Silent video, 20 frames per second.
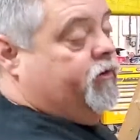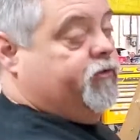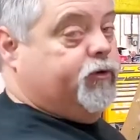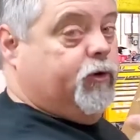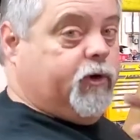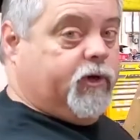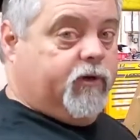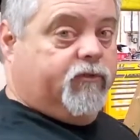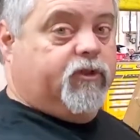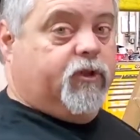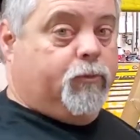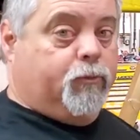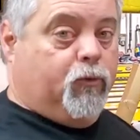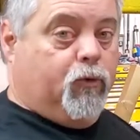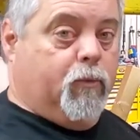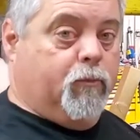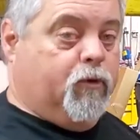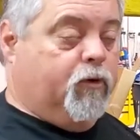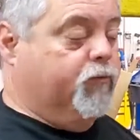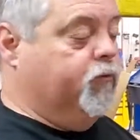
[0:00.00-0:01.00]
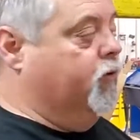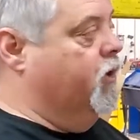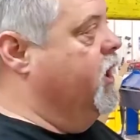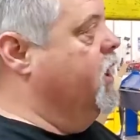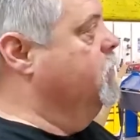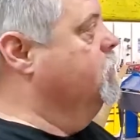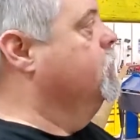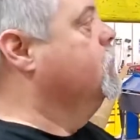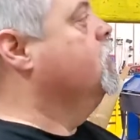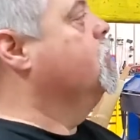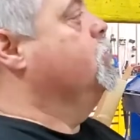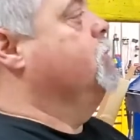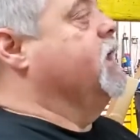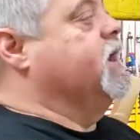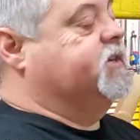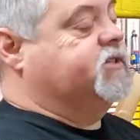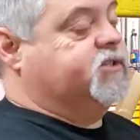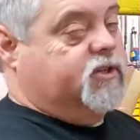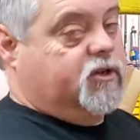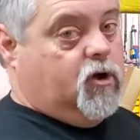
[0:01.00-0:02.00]
So it gives it a perimeter frame,
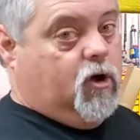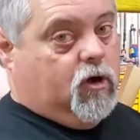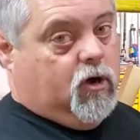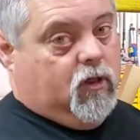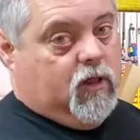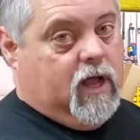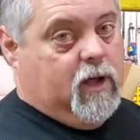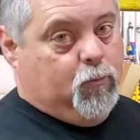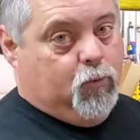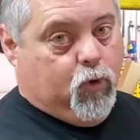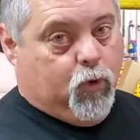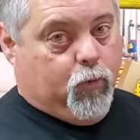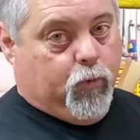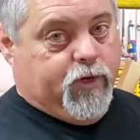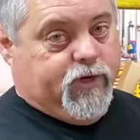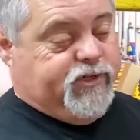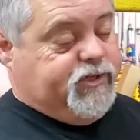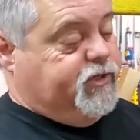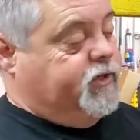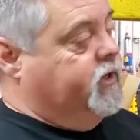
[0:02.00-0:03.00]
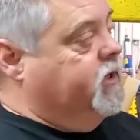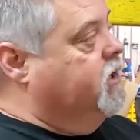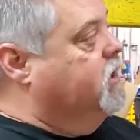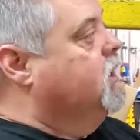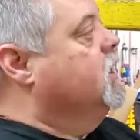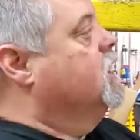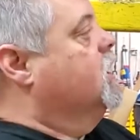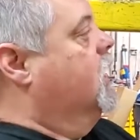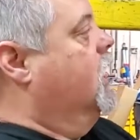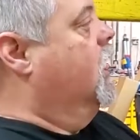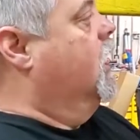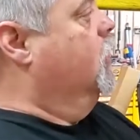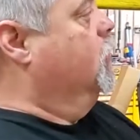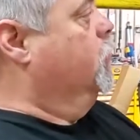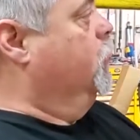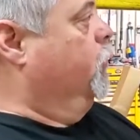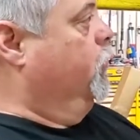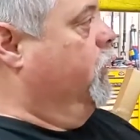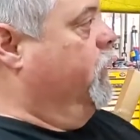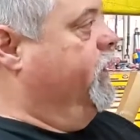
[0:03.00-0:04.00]
makes the car a lot more rigid,
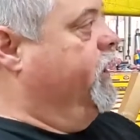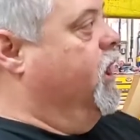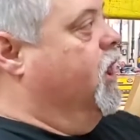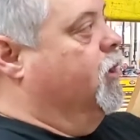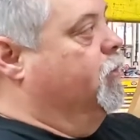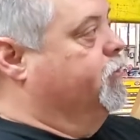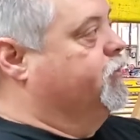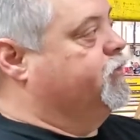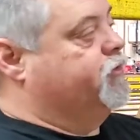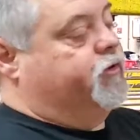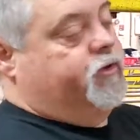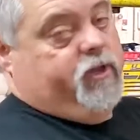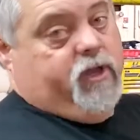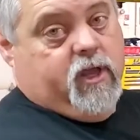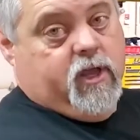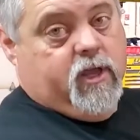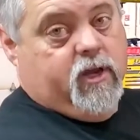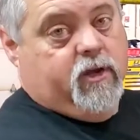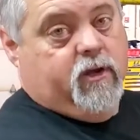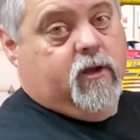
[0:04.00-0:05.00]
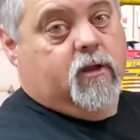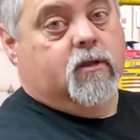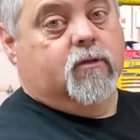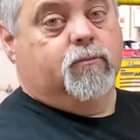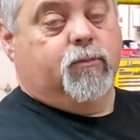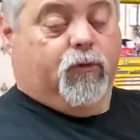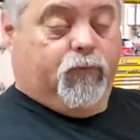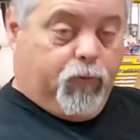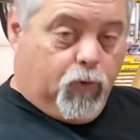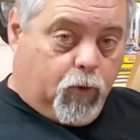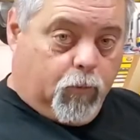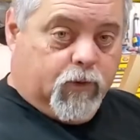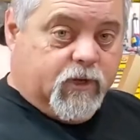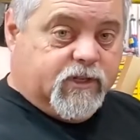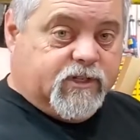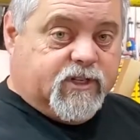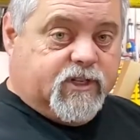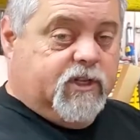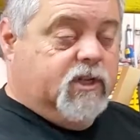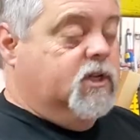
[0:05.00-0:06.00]
really helps in
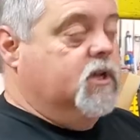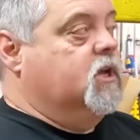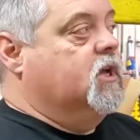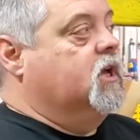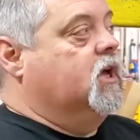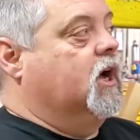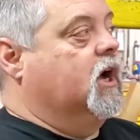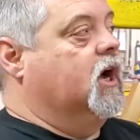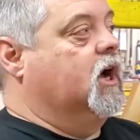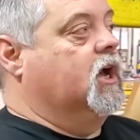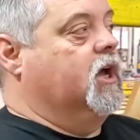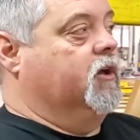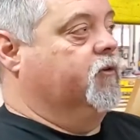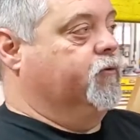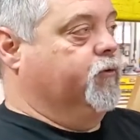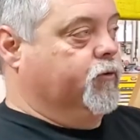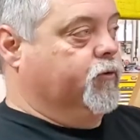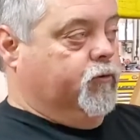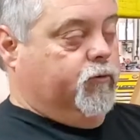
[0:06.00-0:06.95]
performance if you're